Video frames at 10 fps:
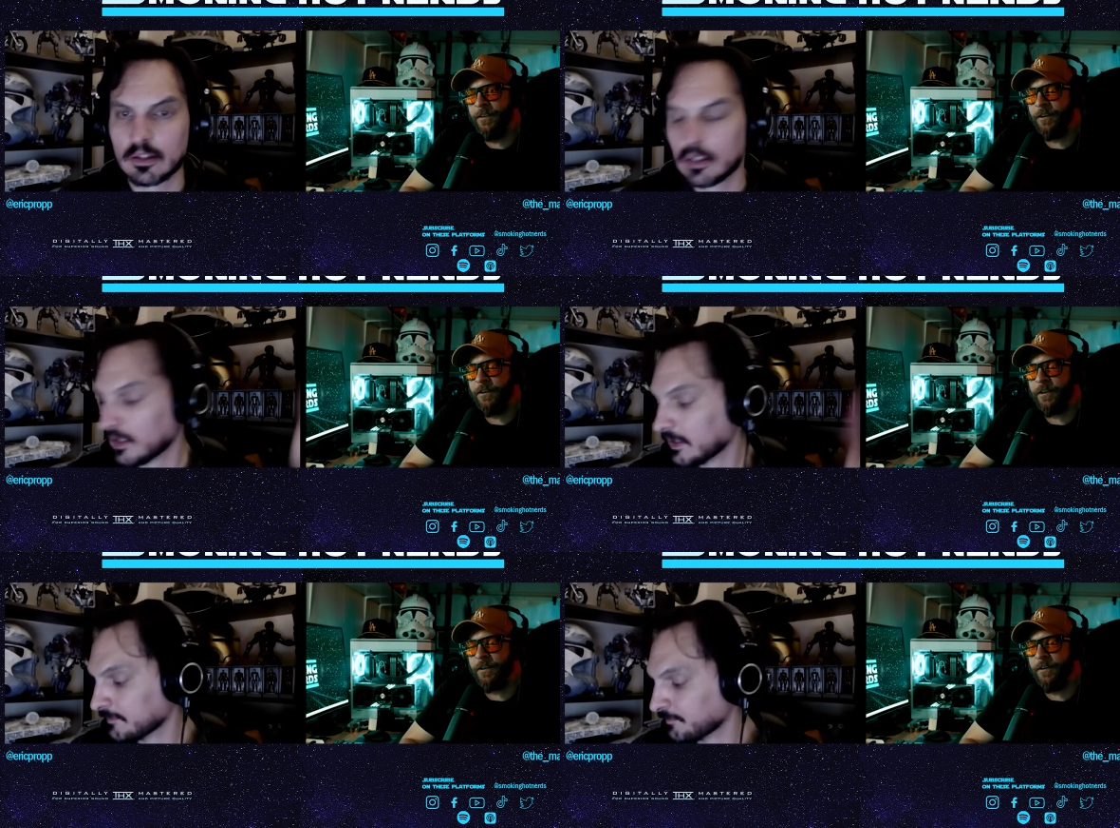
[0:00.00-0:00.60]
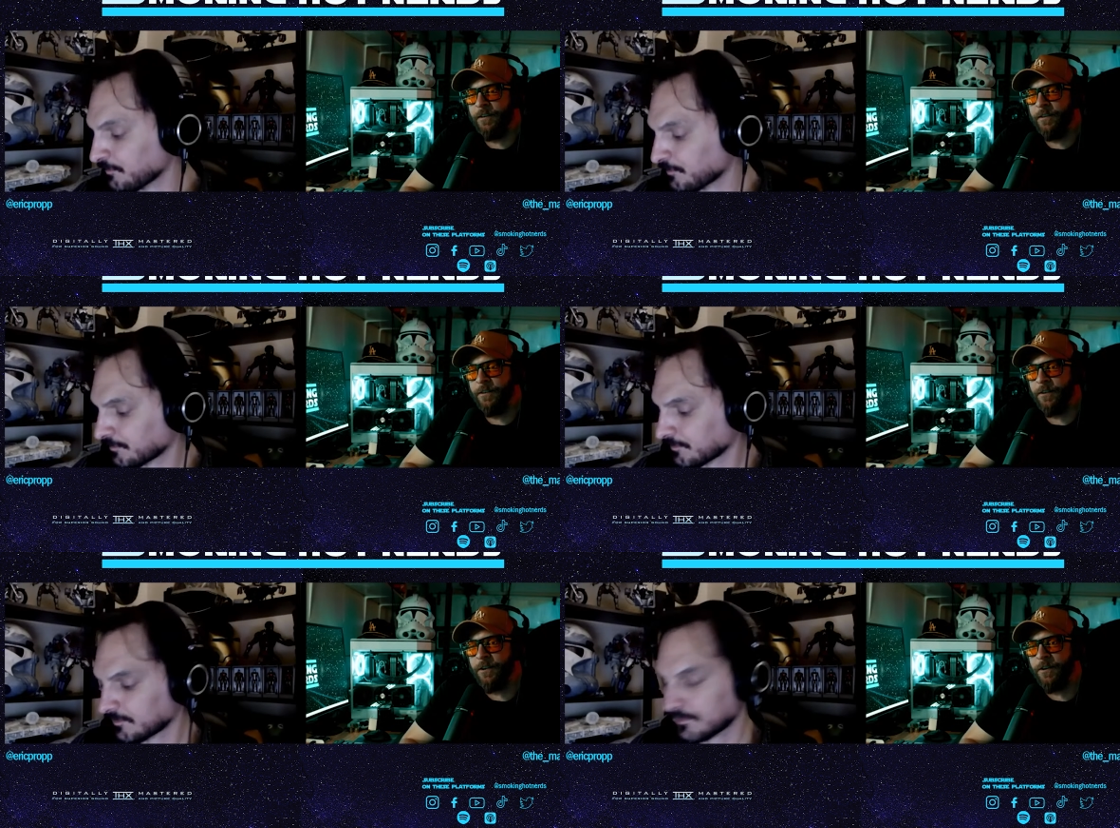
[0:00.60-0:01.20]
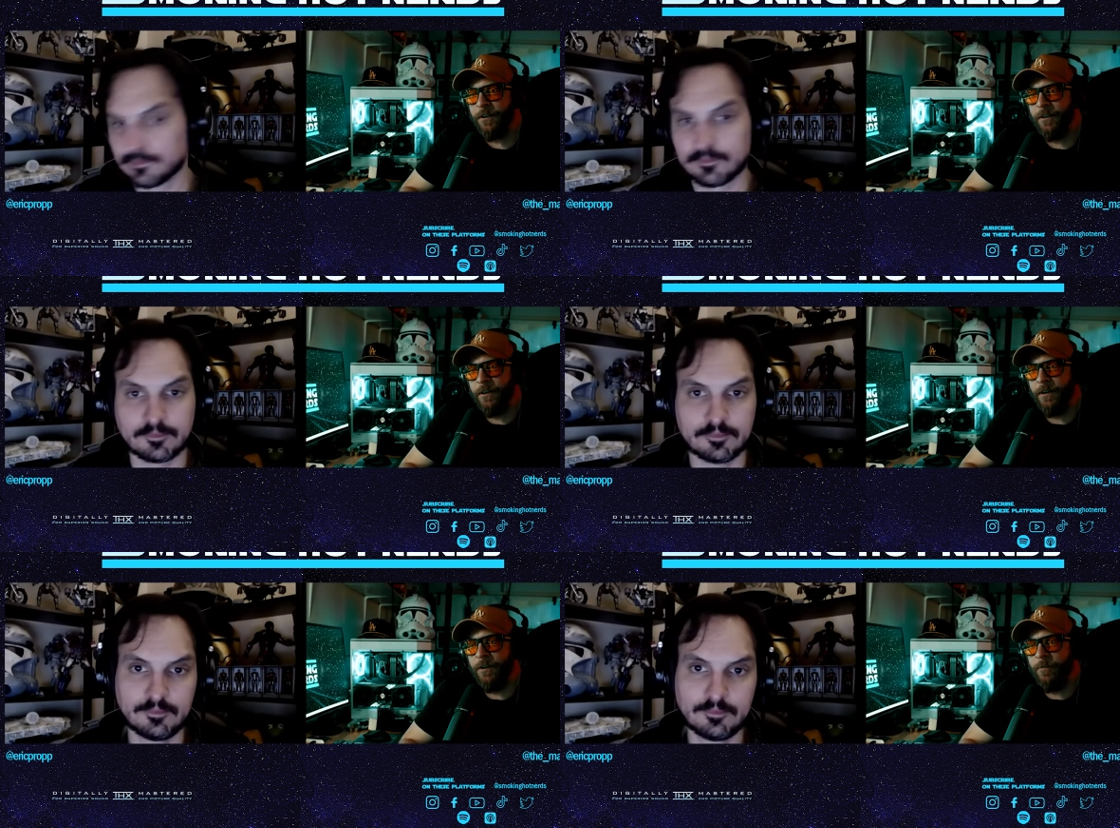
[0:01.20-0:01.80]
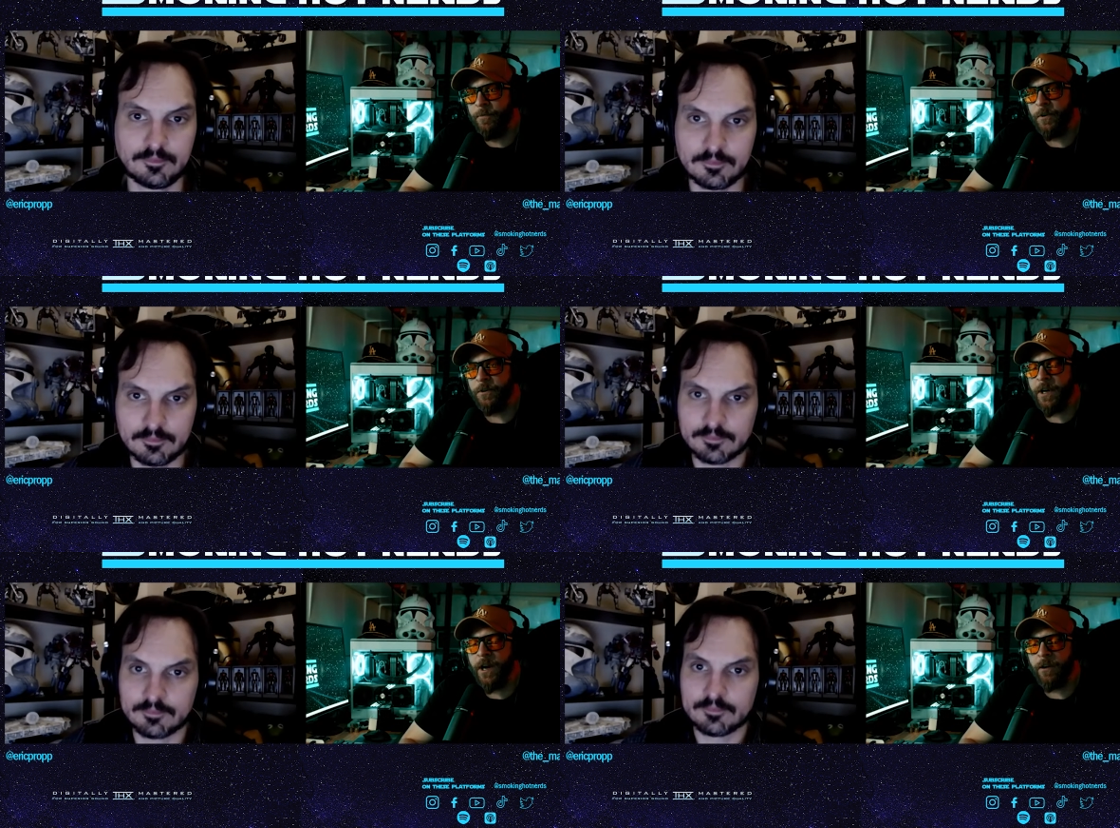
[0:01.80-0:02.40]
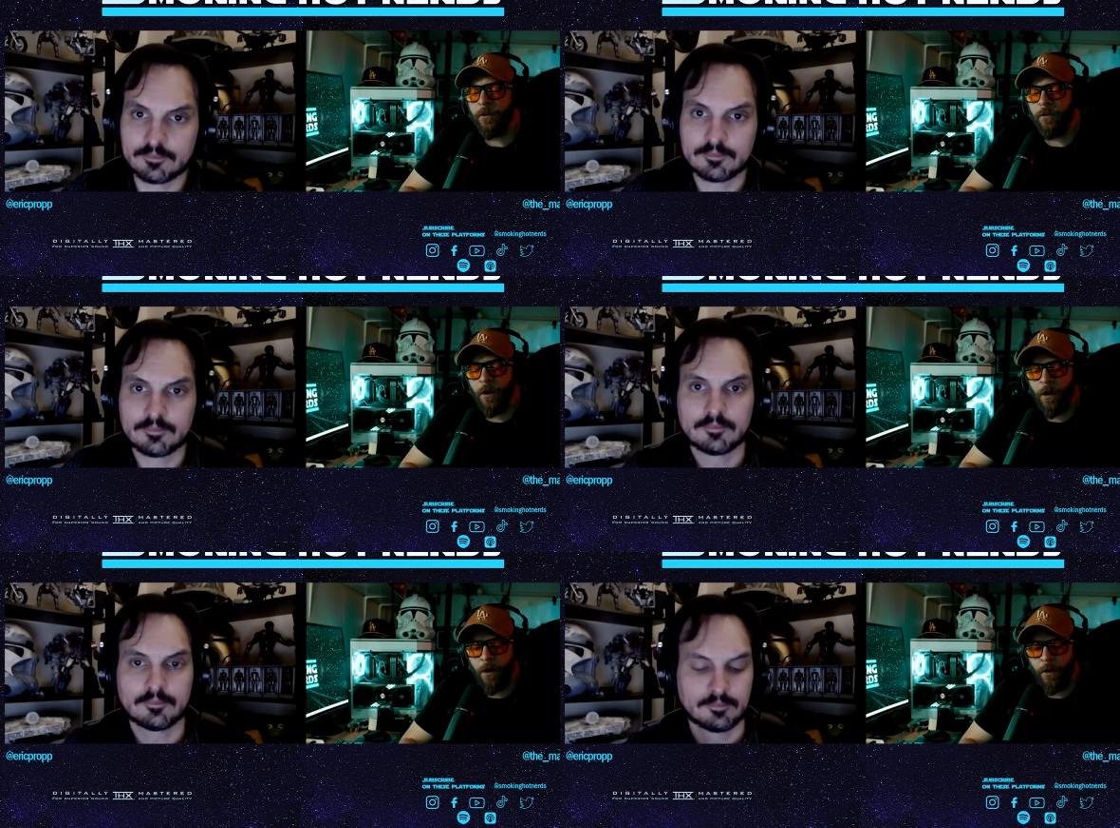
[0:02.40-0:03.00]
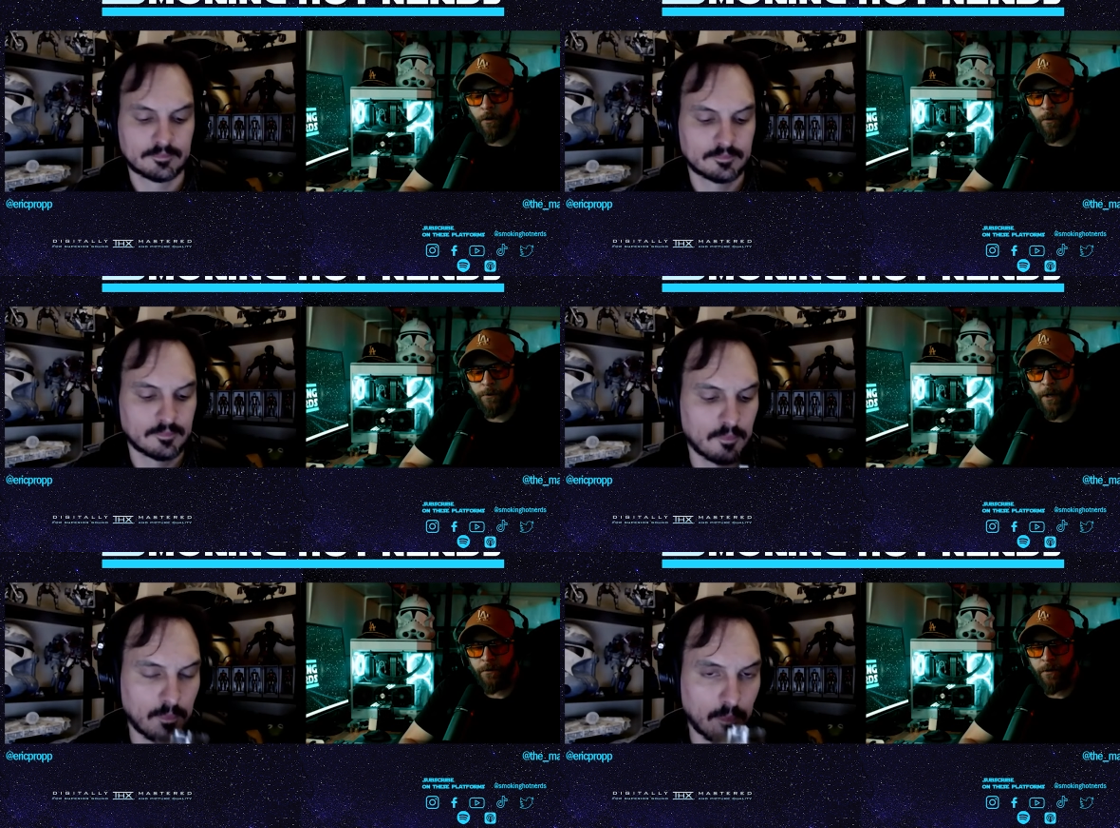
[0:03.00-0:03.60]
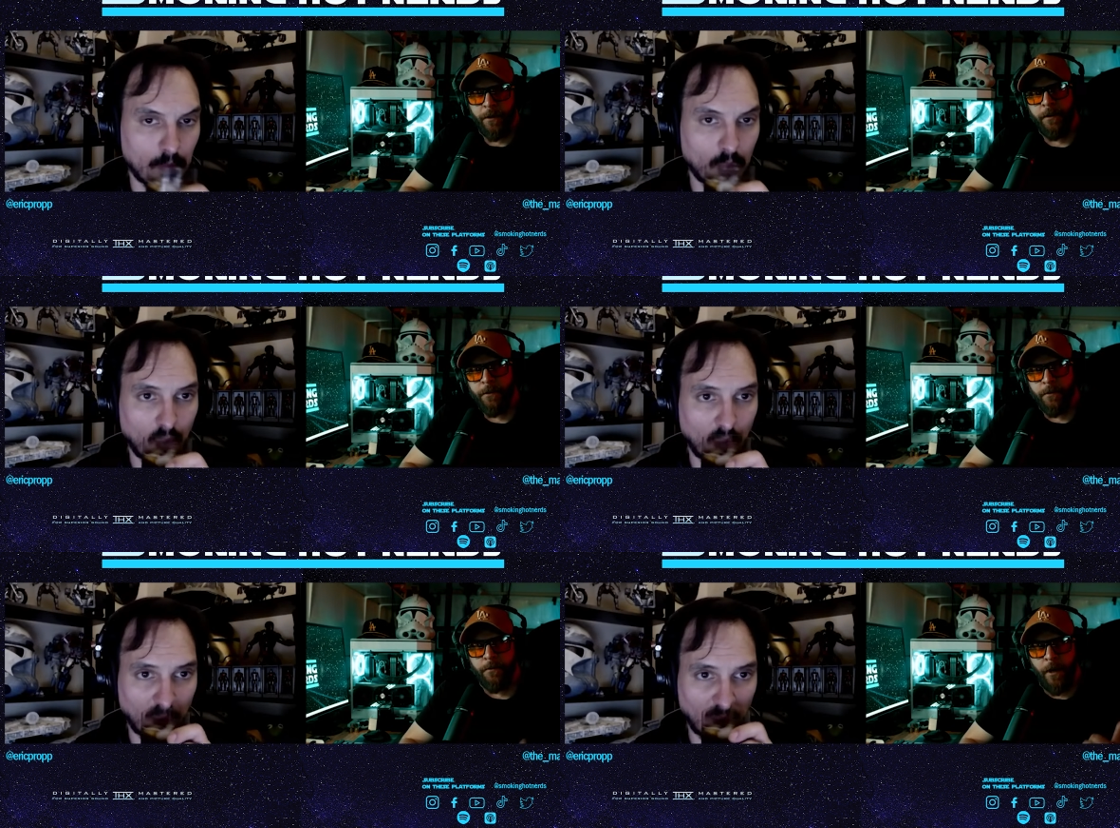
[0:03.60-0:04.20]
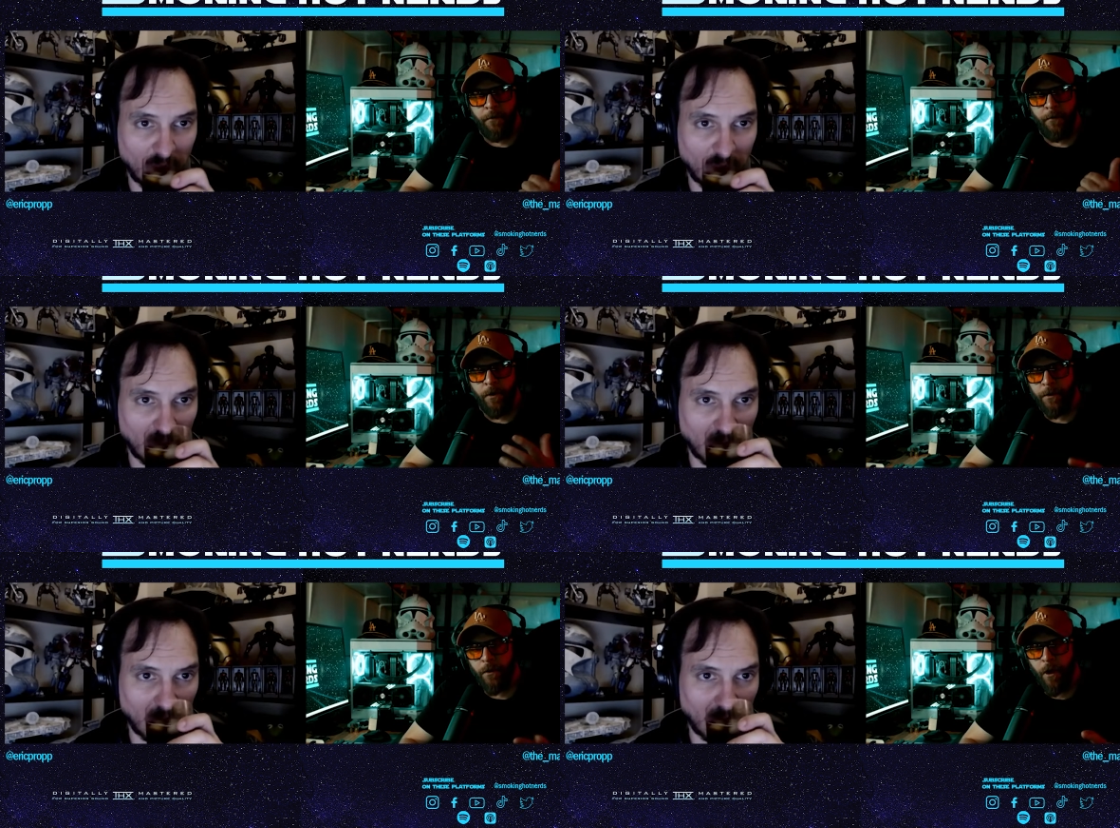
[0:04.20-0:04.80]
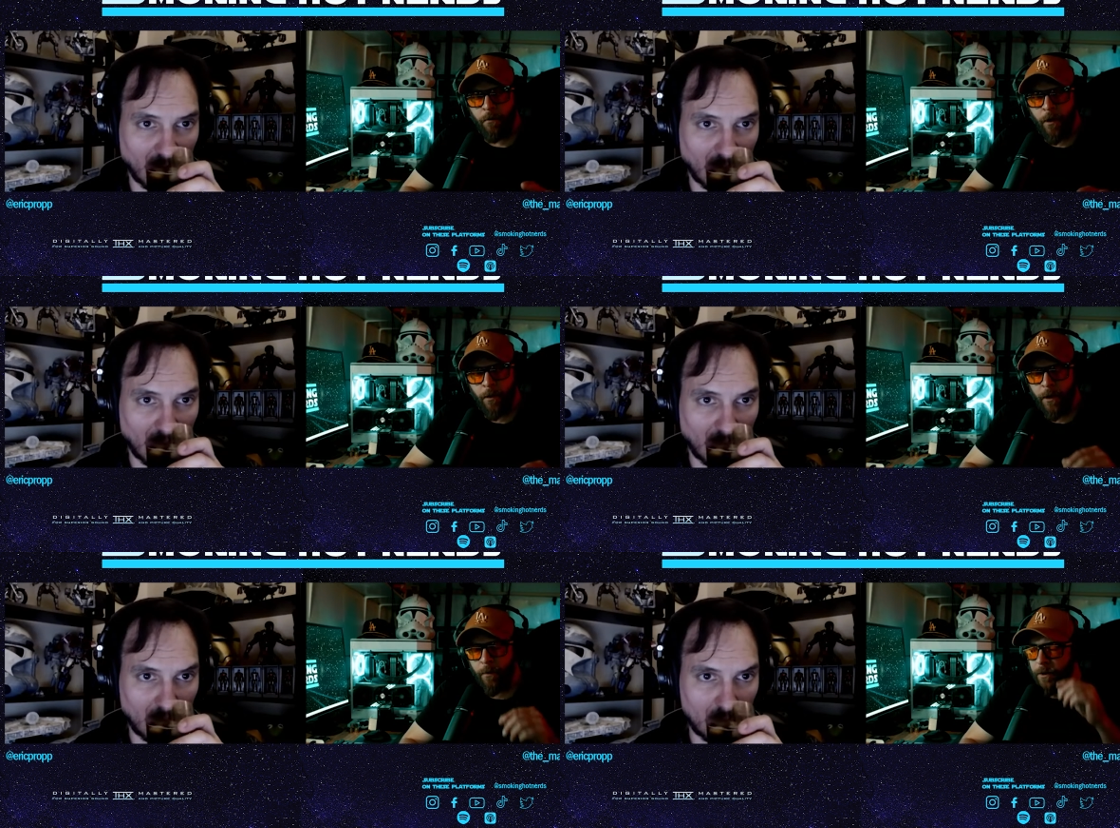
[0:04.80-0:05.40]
Speaker 1: Click. Good. There's a guy uh, who's actually, I think he's in Den- he's in Colorado anyways,